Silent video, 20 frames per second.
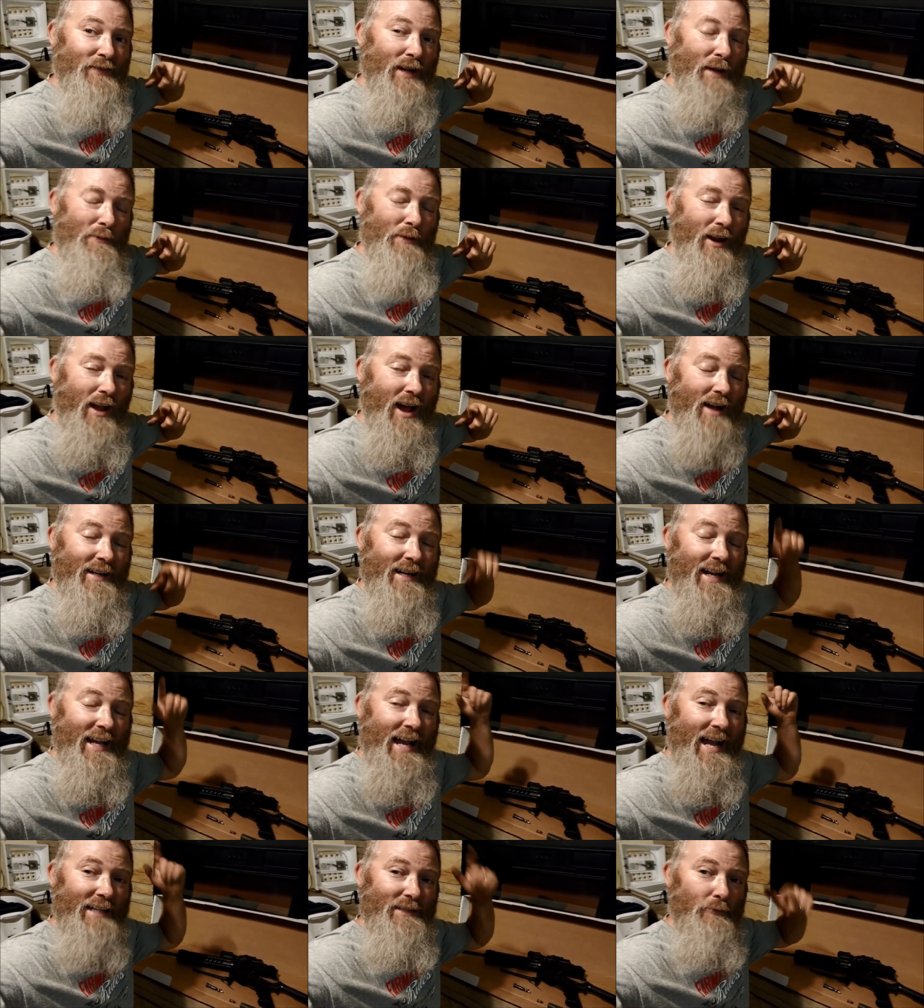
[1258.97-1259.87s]
for coming along
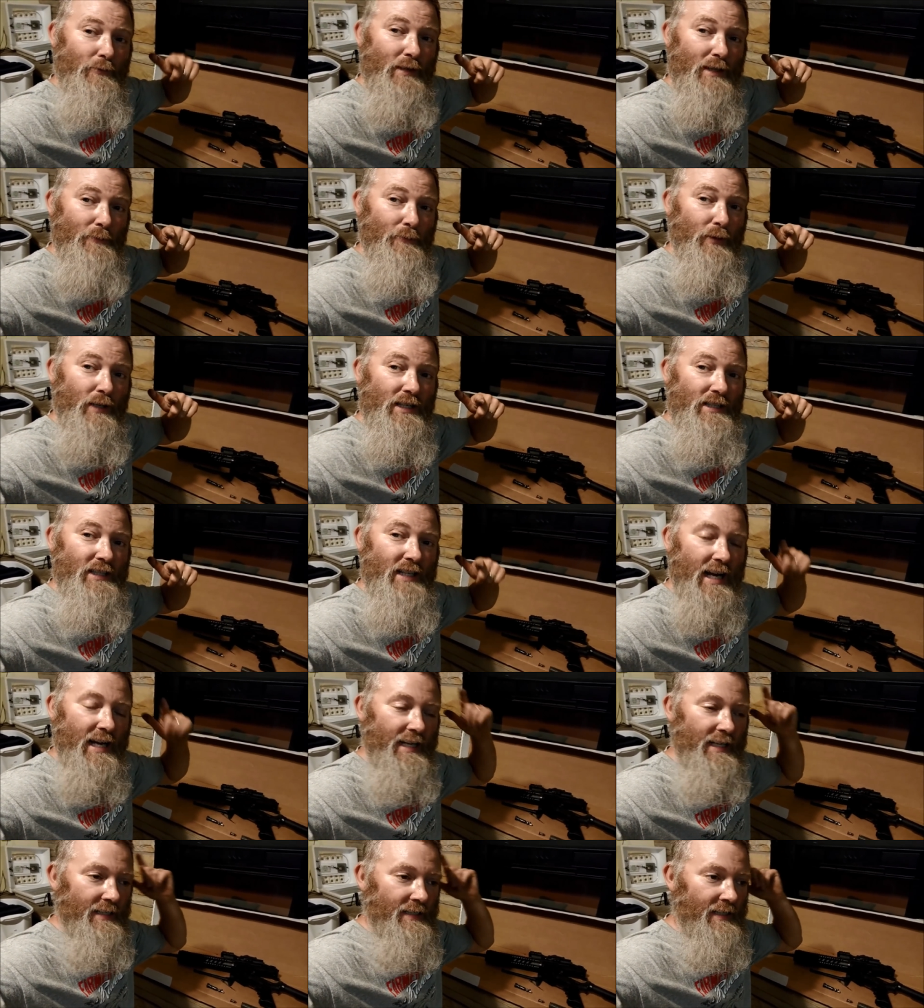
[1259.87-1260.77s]
today, guys. I really
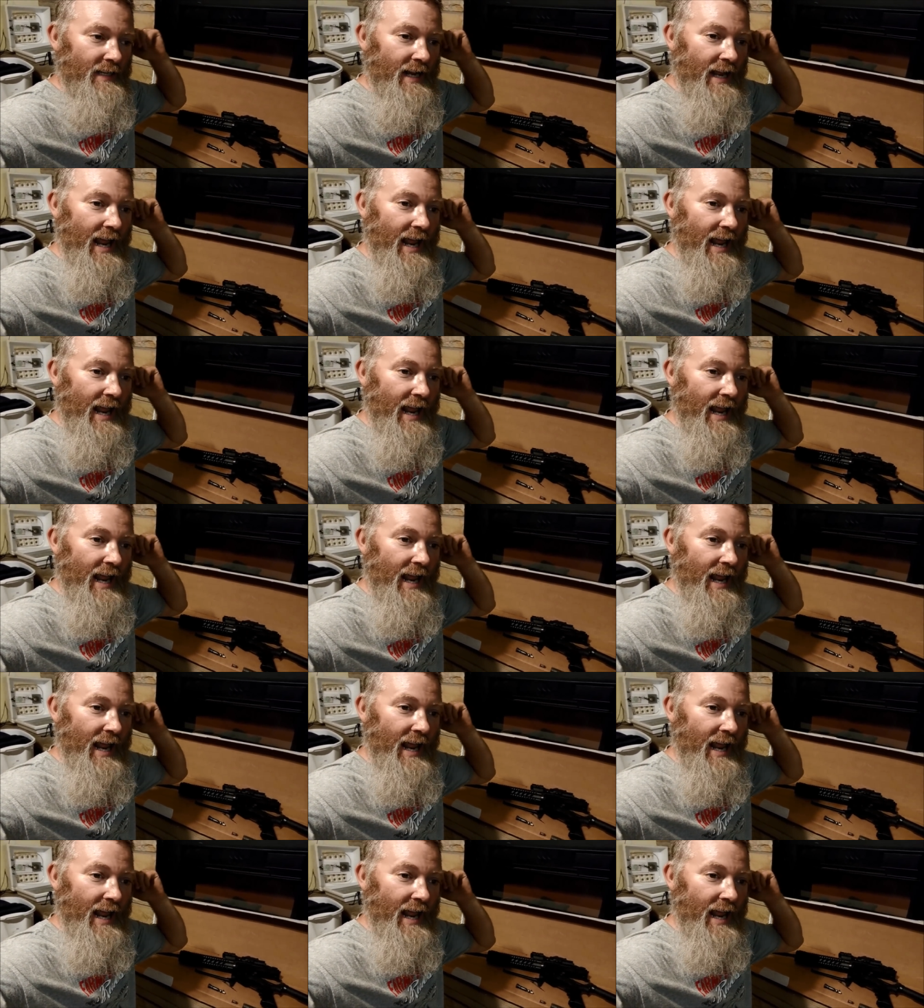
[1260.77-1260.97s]
appreciate it,